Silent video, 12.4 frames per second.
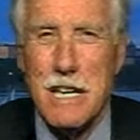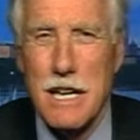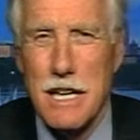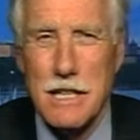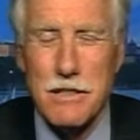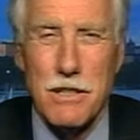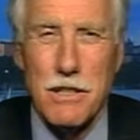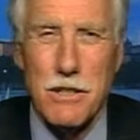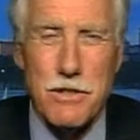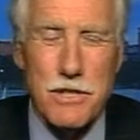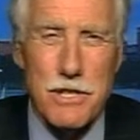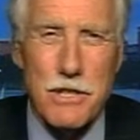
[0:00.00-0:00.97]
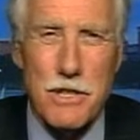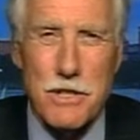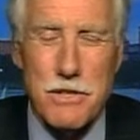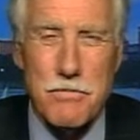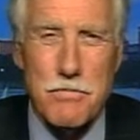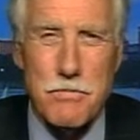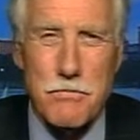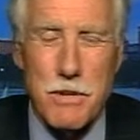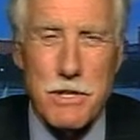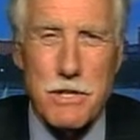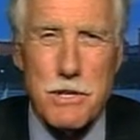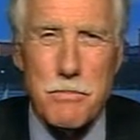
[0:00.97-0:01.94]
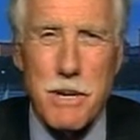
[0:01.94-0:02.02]
And, you know, there's all this
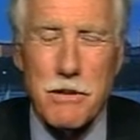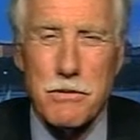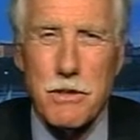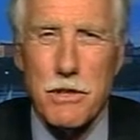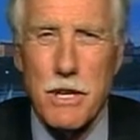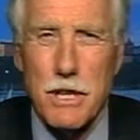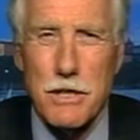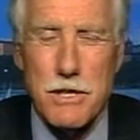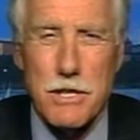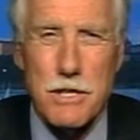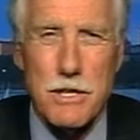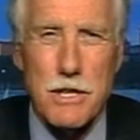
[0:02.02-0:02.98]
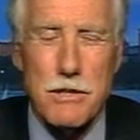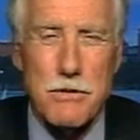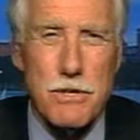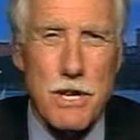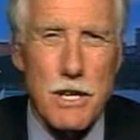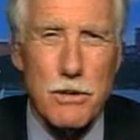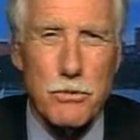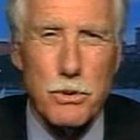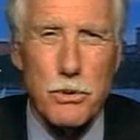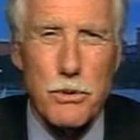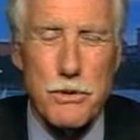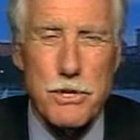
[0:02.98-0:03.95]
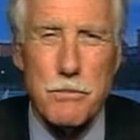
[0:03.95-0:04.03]
business about caucuses and Senate
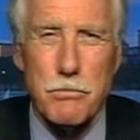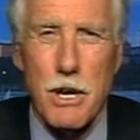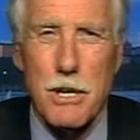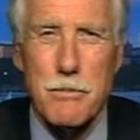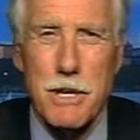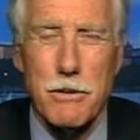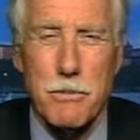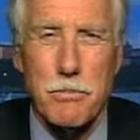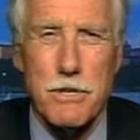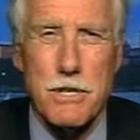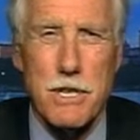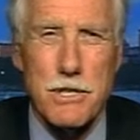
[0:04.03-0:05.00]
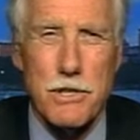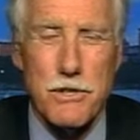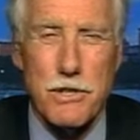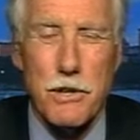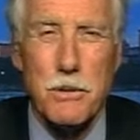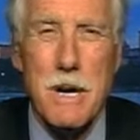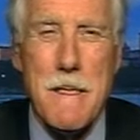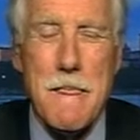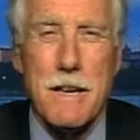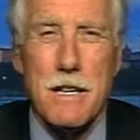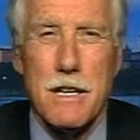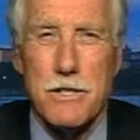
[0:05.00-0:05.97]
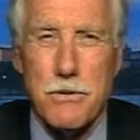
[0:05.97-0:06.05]
rules and parliamentary procedure. So
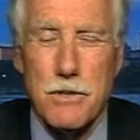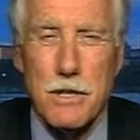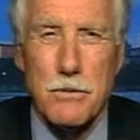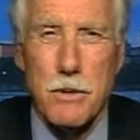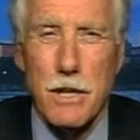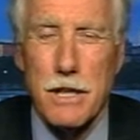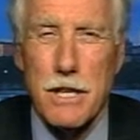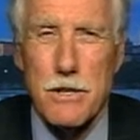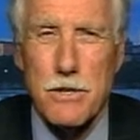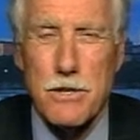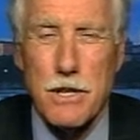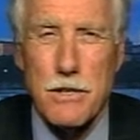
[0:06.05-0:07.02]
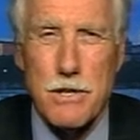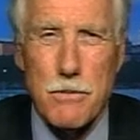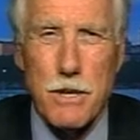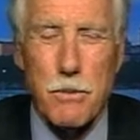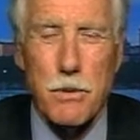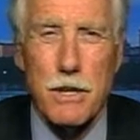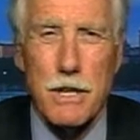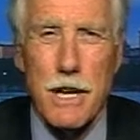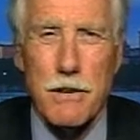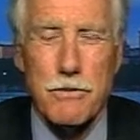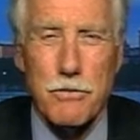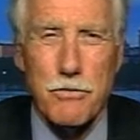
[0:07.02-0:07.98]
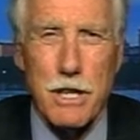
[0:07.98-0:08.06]
it really is something we're going to
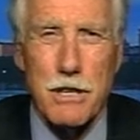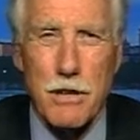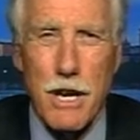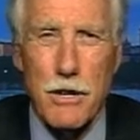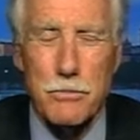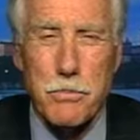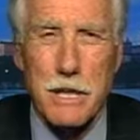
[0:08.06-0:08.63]
have to figure out.